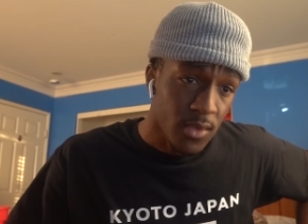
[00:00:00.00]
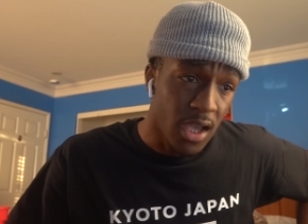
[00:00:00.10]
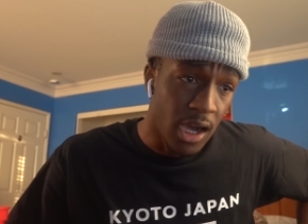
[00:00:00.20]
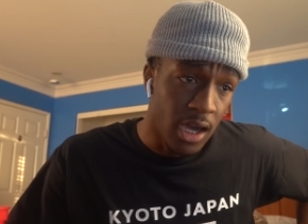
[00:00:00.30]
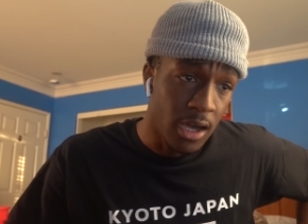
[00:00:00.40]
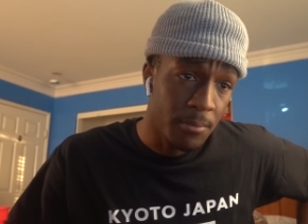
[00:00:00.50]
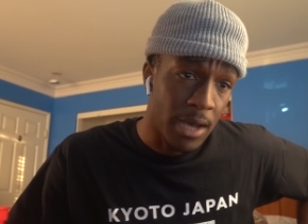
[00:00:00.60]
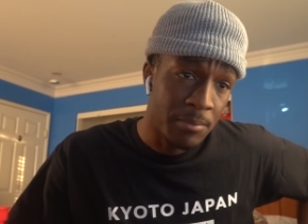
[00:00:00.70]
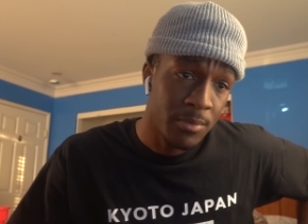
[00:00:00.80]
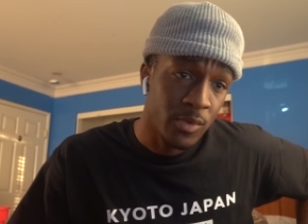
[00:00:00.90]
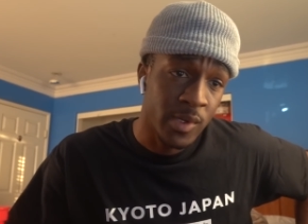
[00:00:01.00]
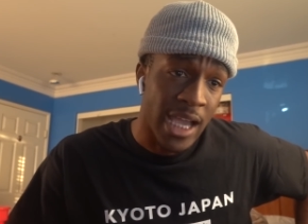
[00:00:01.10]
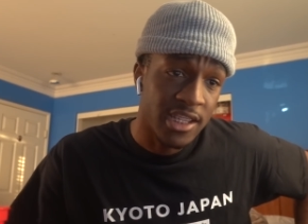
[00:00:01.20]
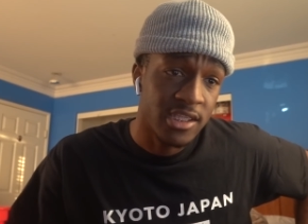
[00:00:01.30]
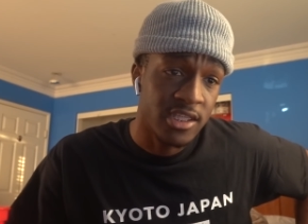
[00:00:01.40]
I'm gonna be
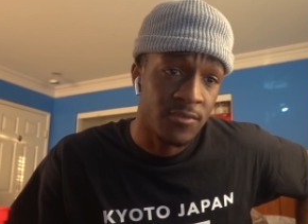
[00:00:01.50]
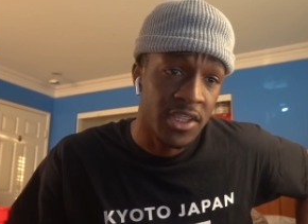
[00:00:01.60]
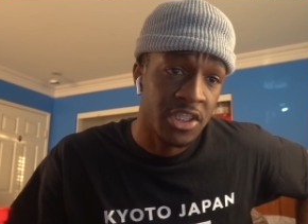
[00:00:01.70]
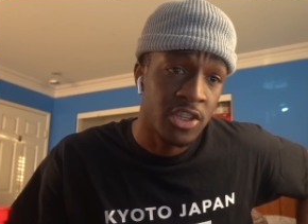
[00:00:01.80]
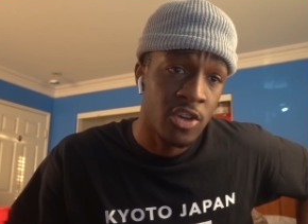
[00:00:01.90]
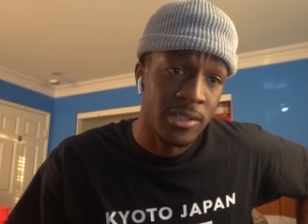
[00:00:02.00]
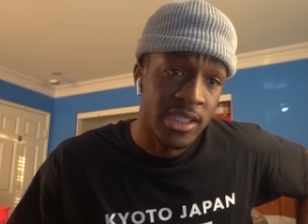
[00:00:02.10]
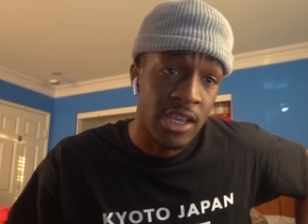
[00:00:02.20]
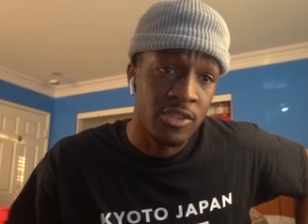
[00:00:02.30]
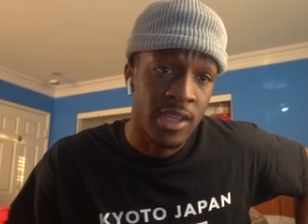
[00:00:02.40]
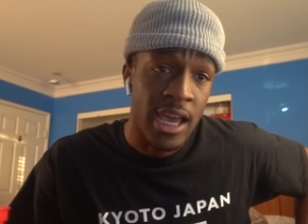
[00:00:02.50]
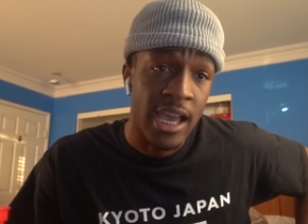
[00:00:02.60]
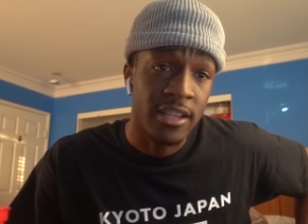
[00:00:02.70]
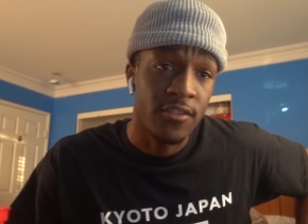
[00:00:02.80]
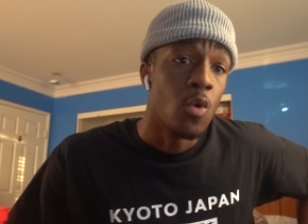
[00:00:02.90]
reacting to this video and telling you
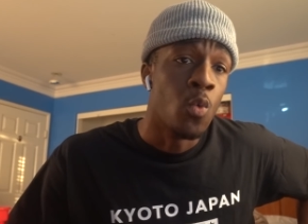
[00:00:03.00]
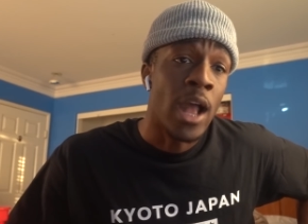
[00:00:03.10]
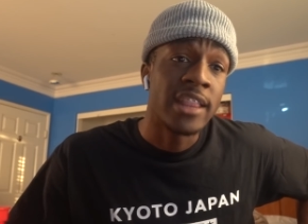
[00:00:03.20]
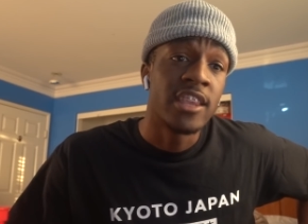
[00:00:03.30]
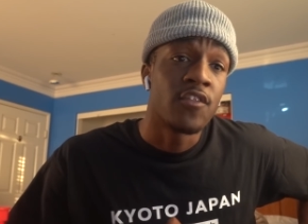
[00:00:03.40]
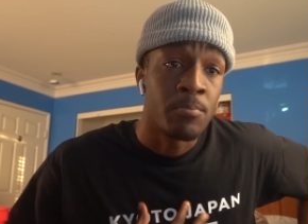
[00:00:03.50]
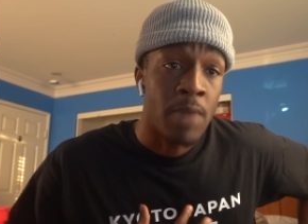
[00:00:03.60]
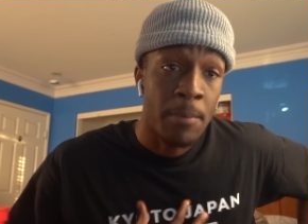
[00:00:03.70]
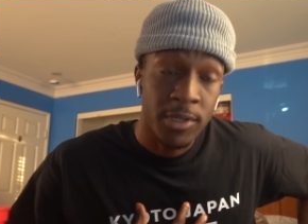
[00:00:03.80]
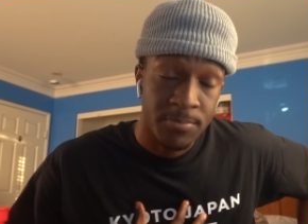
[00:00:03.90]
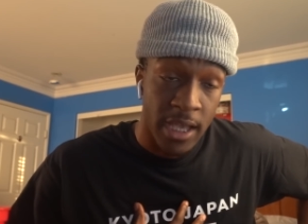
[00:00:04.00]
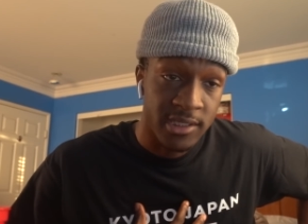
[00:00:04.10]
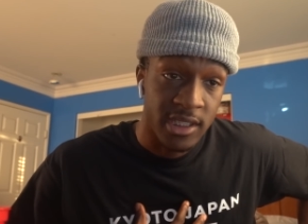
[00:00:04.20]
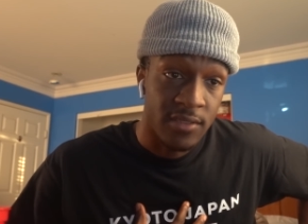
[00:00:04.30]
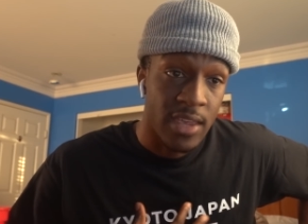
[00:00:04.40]
guys what I think from my
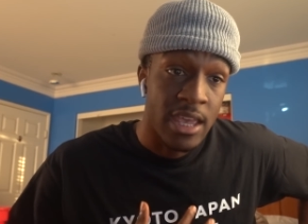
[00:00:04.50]
perspective